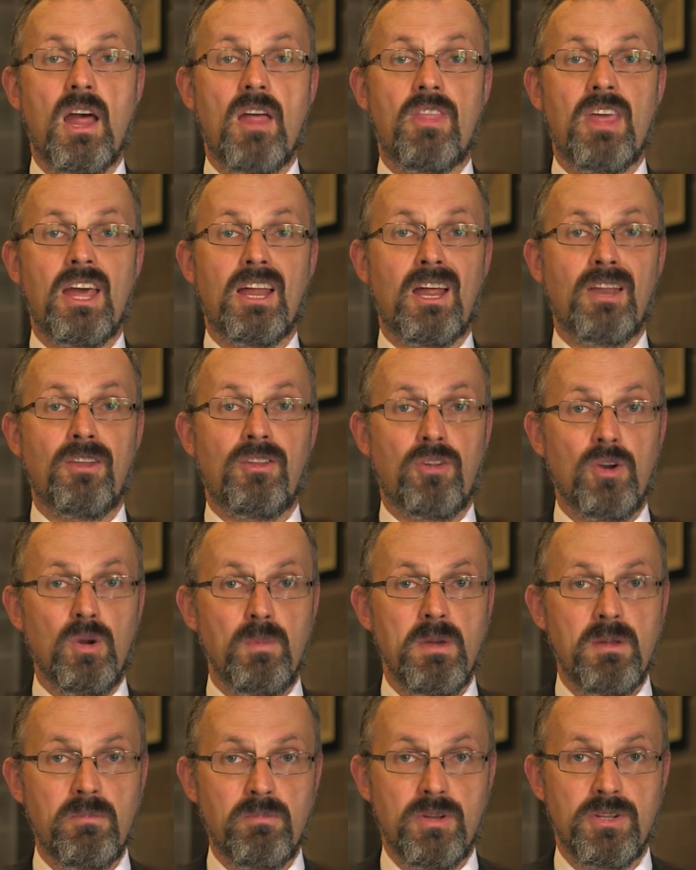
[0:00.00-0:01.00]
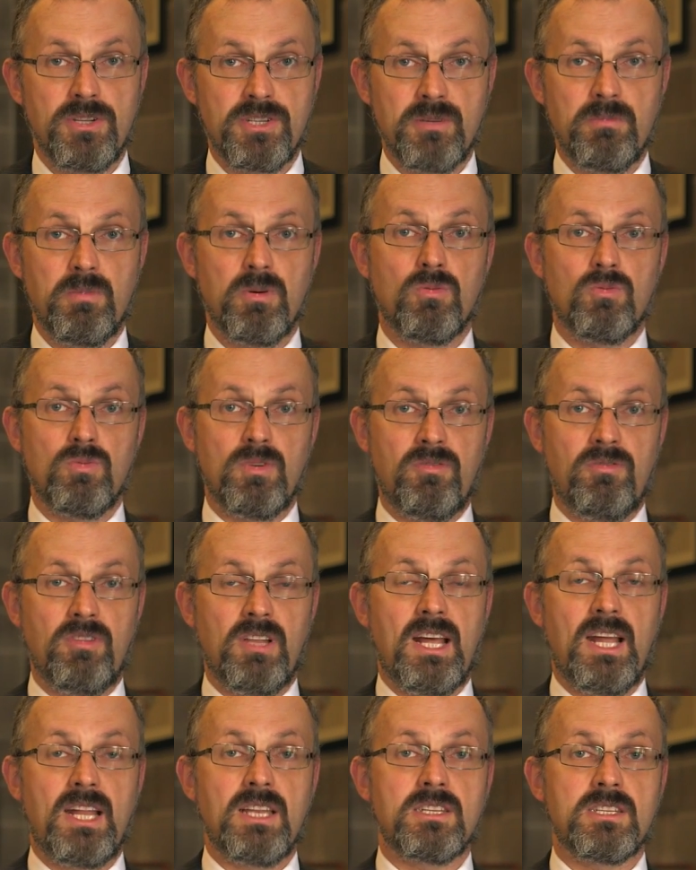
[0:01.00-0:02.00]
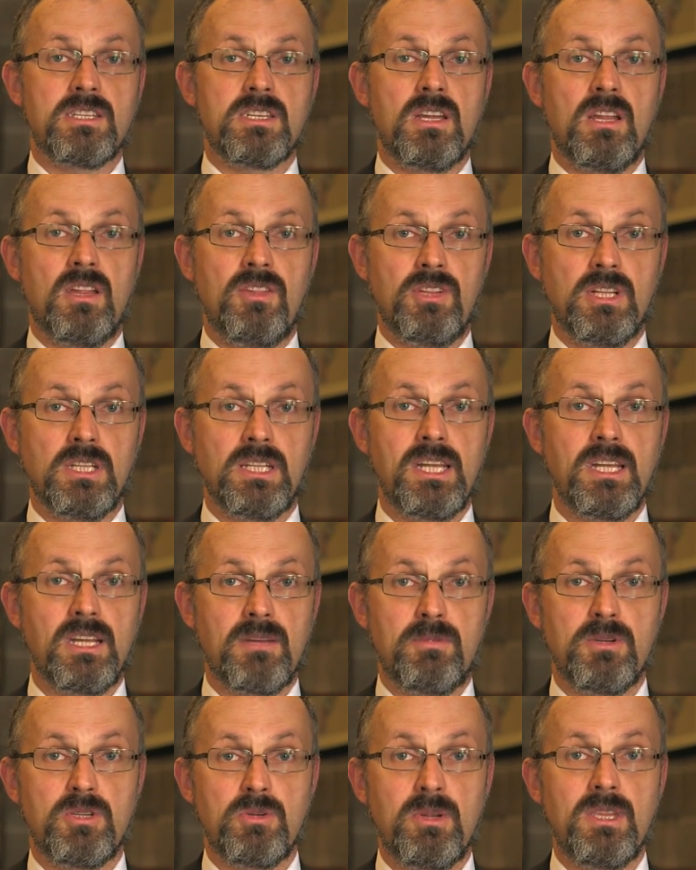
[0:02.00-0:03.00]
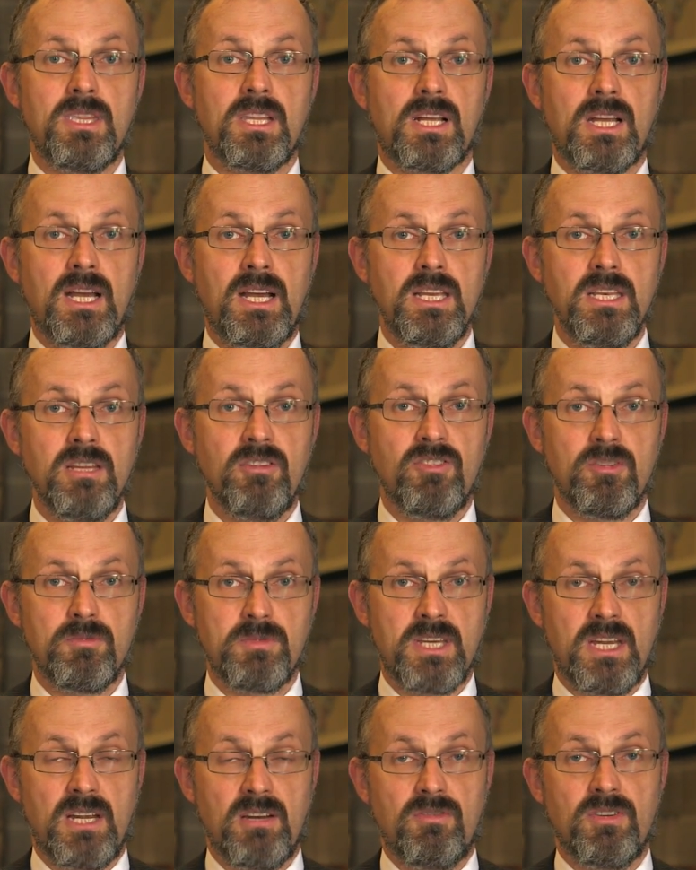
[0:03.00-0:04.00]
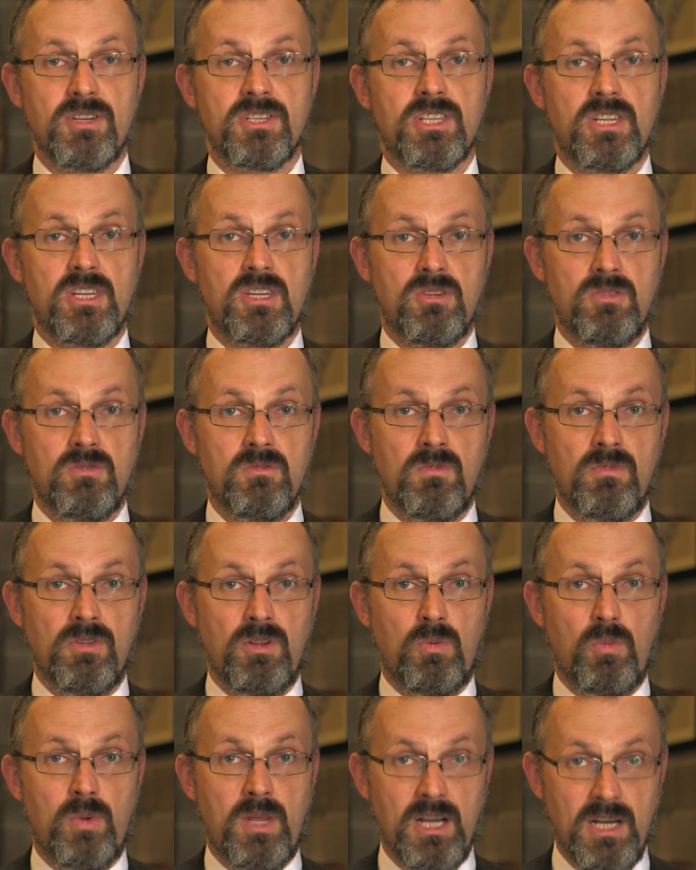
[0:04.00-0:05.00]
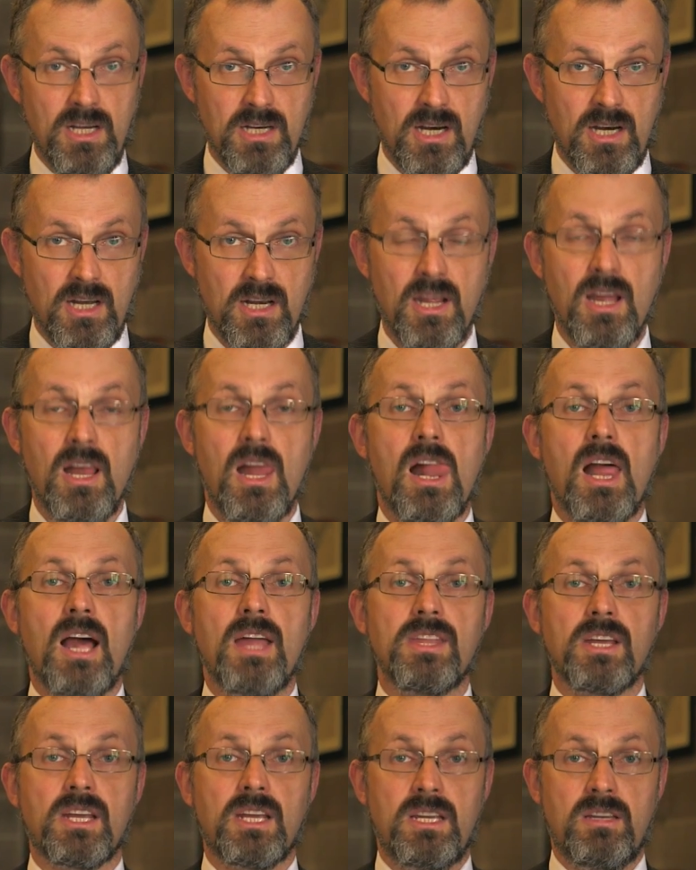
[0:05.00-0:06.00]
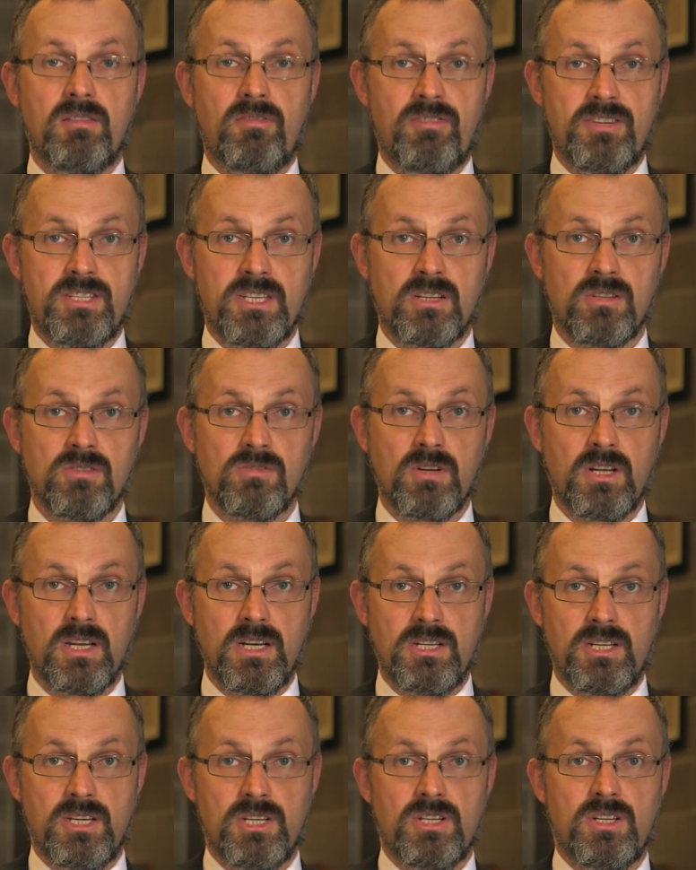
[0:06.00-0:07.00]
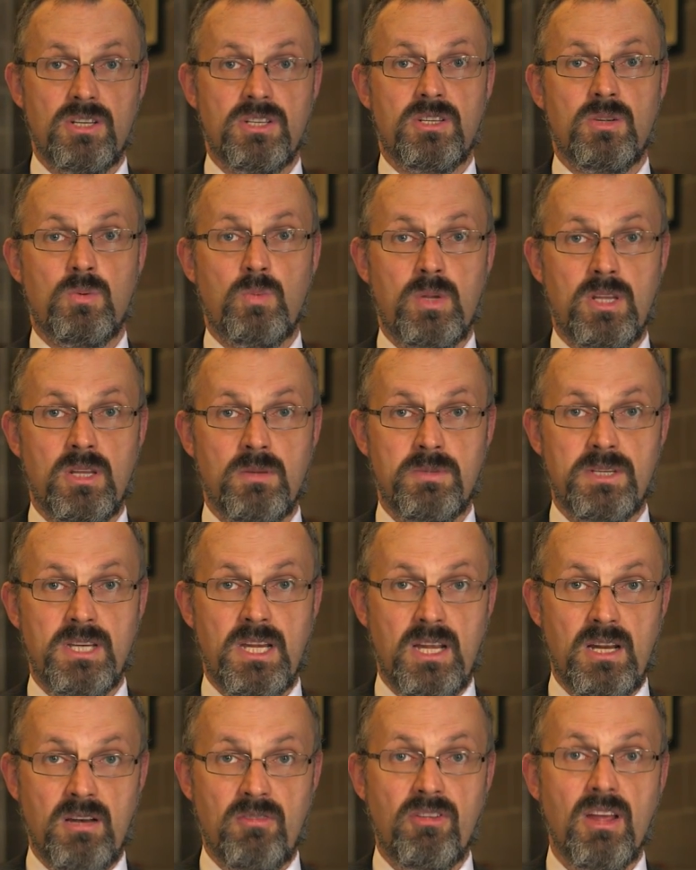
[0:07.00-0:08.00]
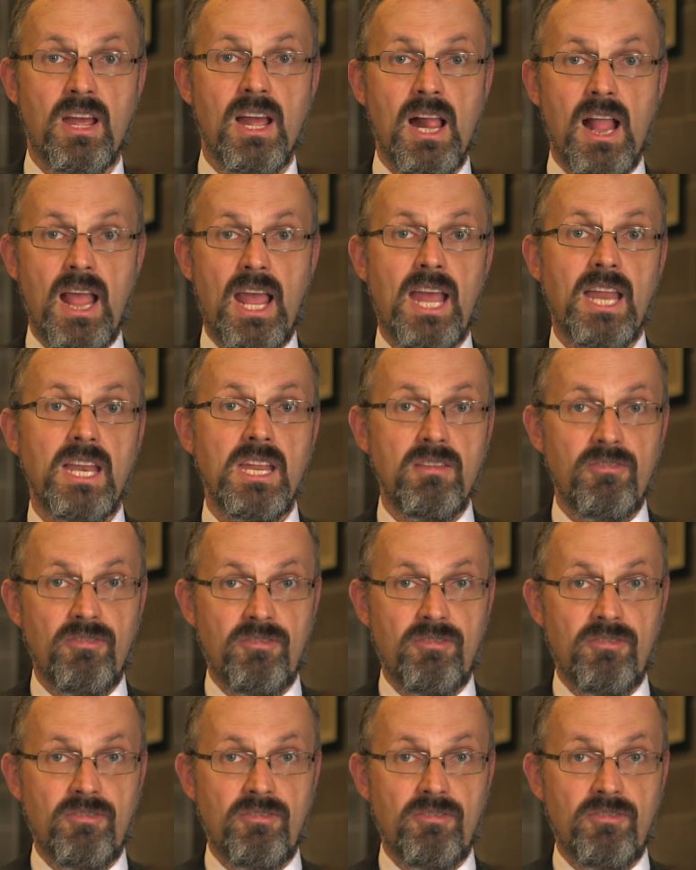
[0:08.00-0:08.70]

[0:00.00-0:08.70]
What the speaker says: The anthropic principle reflects the link between the kind of observers that we are and the kind of physical conditions that we observe. Any